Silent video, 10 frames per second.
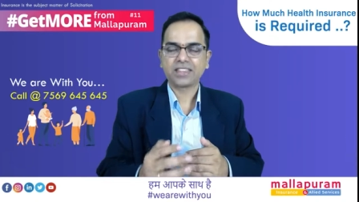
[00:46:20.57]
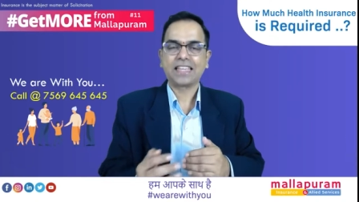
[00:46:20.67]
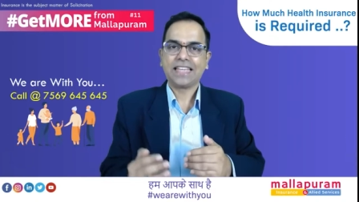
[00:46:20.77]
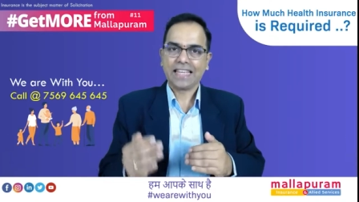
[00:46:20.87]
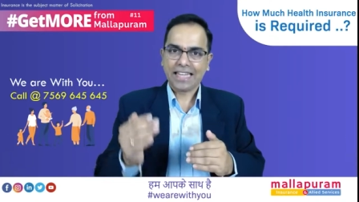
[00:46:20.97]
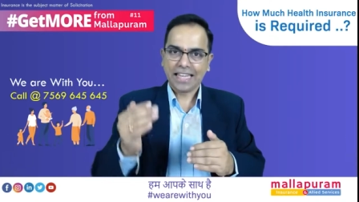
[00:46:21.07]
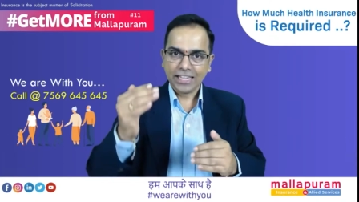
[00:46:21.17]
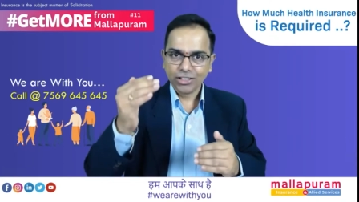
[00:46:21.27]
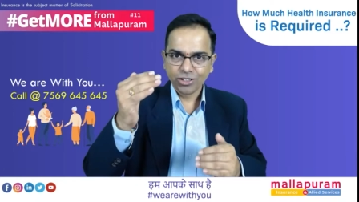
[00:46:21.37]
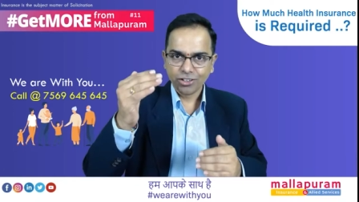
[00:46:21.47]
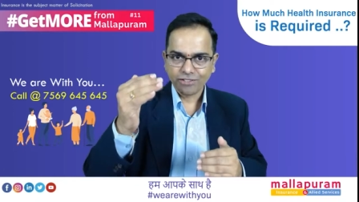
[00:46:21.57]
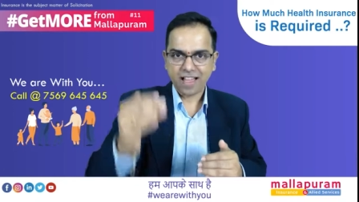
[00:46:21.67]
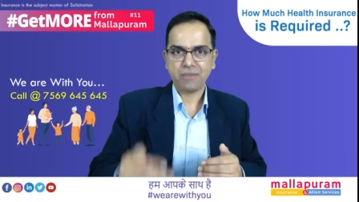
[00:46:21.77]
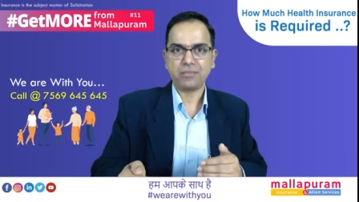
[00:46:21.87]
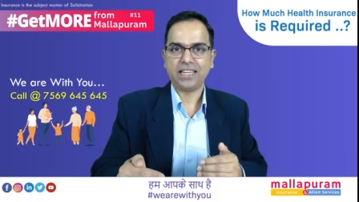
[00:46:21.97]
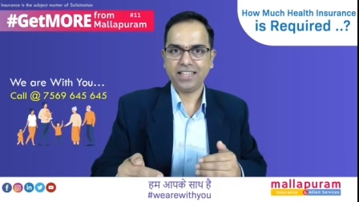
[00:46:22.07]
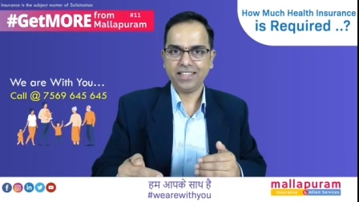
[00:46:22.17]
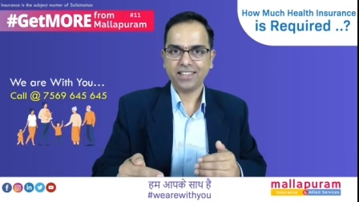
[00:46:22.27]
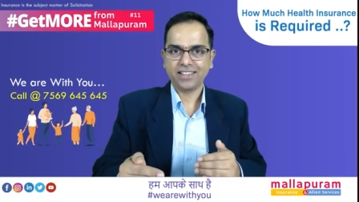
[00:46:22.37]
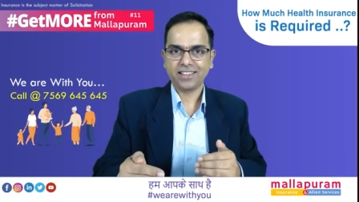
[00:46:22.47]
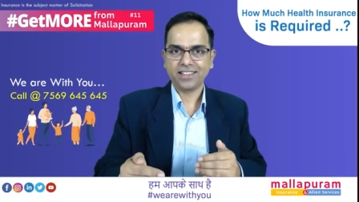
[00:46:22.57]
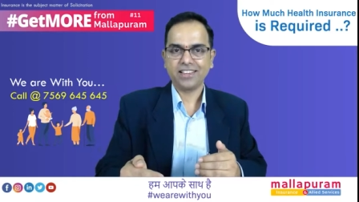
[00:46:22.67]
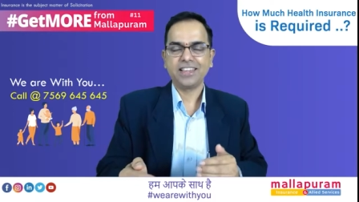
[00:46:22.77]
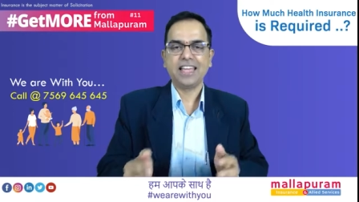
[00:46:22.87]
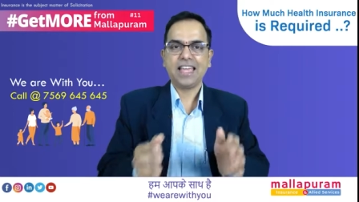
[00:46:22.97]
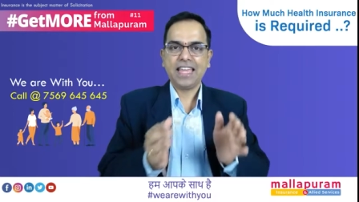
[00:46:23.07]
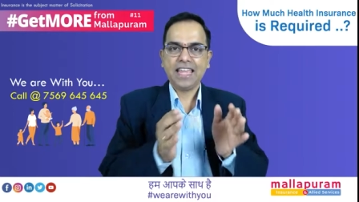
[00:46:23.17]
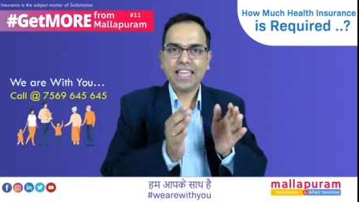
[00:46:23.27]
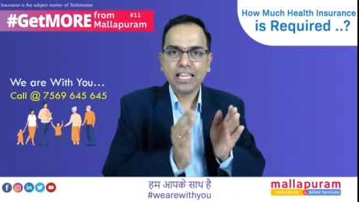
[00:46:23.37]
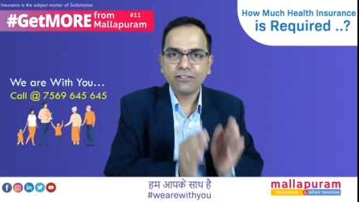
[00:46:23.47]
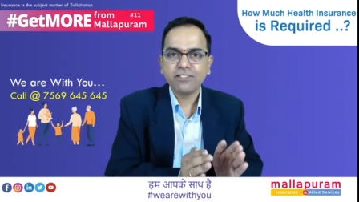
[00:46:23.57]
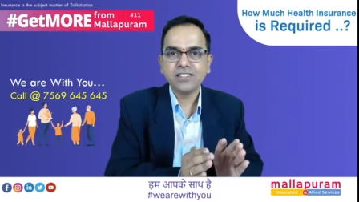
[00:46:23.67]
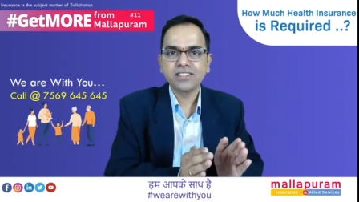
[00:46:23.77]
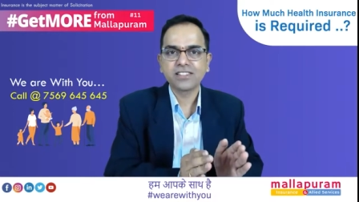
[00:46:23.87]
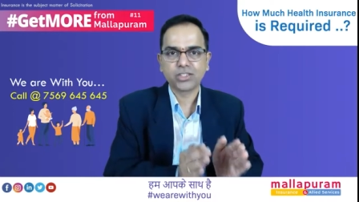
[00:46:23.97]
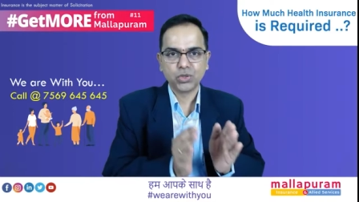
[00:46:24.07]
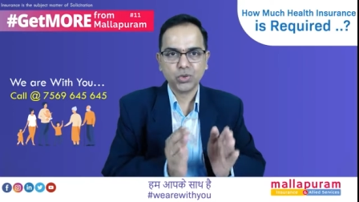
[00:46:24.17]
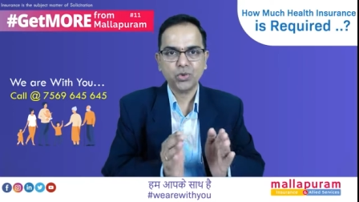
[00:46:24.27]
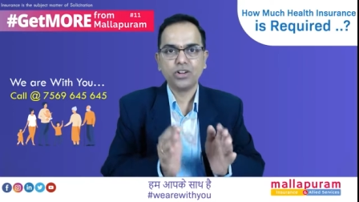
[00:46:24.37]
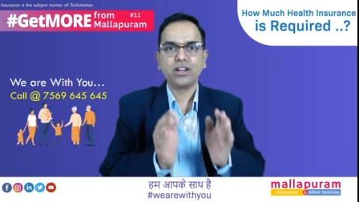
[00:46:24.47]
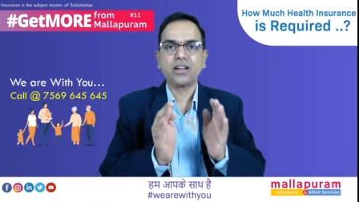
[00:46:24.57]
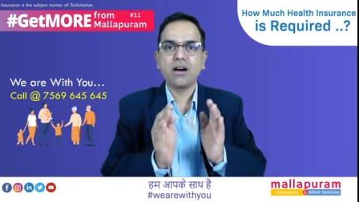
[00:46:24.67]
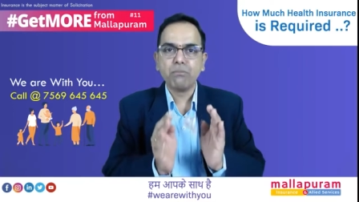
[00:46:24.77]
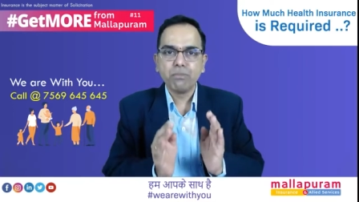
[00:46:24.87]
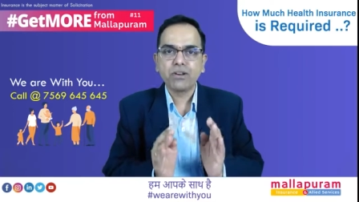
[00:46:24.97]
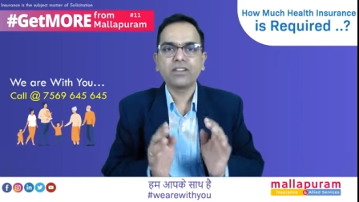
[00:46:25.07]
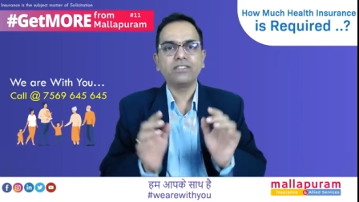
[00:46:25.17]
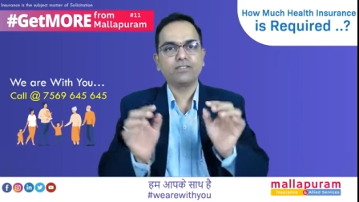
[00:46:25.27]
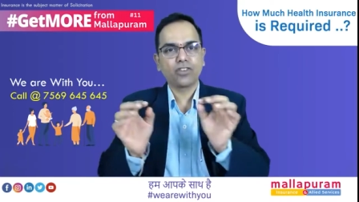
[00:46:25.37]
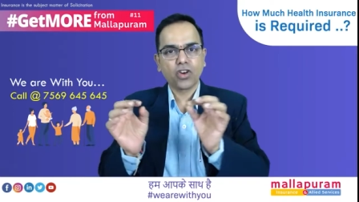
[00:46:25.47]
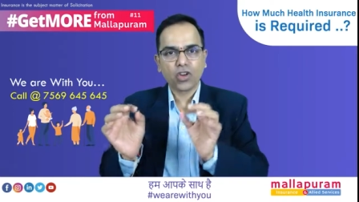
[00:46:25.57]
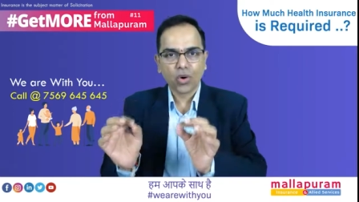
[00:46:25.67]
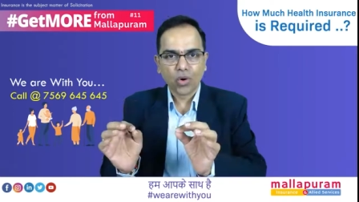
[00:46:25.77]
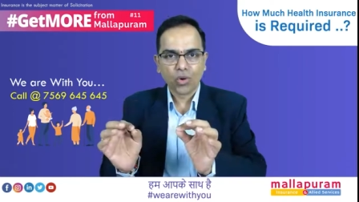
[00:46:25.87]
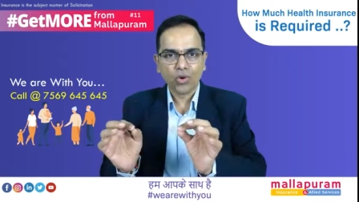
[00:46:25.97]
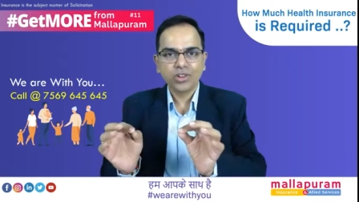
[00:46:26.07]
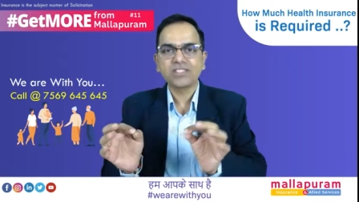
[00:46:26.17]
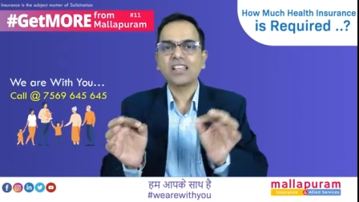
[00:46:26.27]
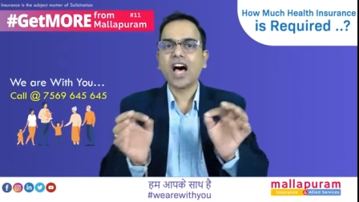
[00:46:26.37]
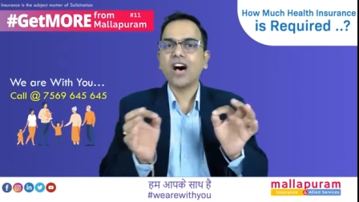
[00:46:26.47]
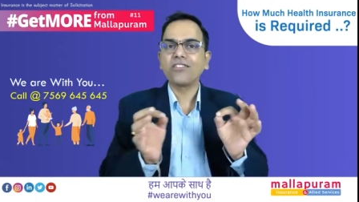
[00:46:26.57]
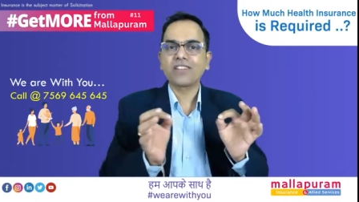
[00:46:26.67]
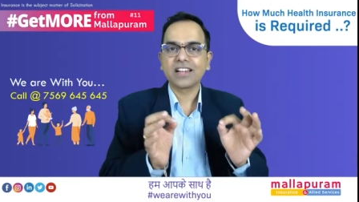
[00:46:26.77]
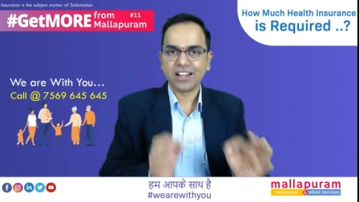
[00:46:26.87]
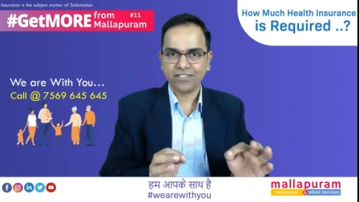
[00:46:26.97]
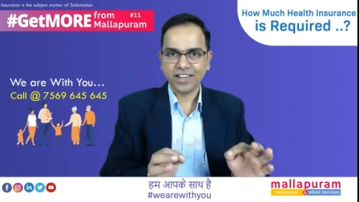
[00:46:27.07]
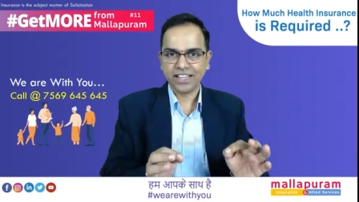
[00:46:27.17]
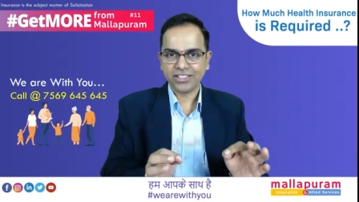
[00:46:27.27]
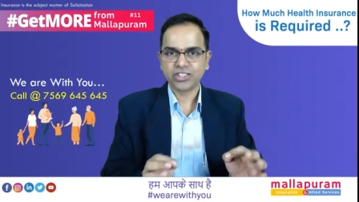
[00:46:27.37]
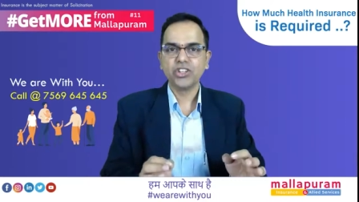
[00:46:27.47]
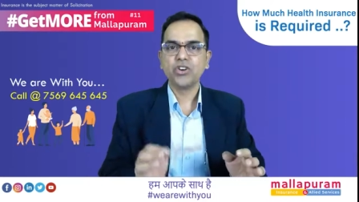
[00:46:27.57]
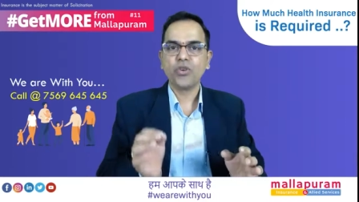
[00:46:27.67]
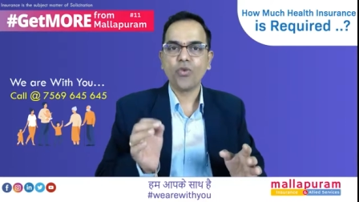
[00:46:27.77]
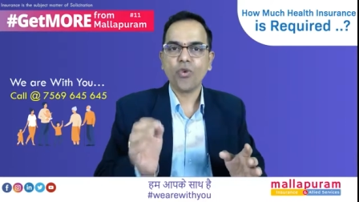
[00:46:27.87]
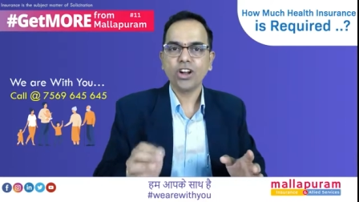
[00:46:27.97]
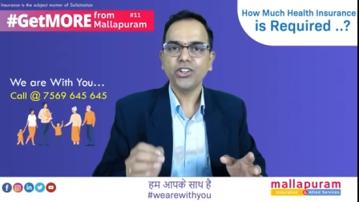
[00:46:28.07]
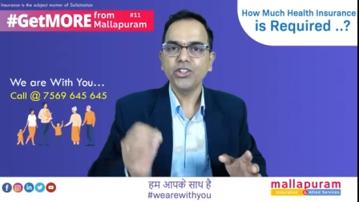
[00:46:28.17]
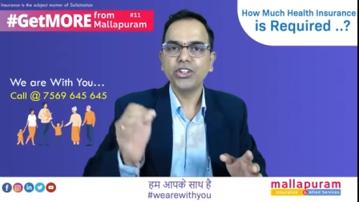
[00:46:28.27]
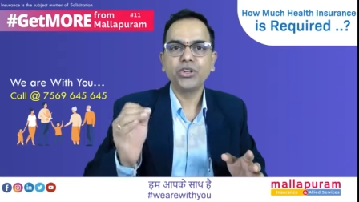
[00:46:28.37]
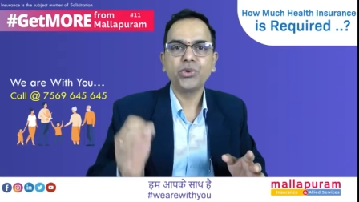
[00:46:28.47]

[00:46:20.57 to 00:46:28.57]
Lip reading: in your family equals to number of crores of coverage what you need to have.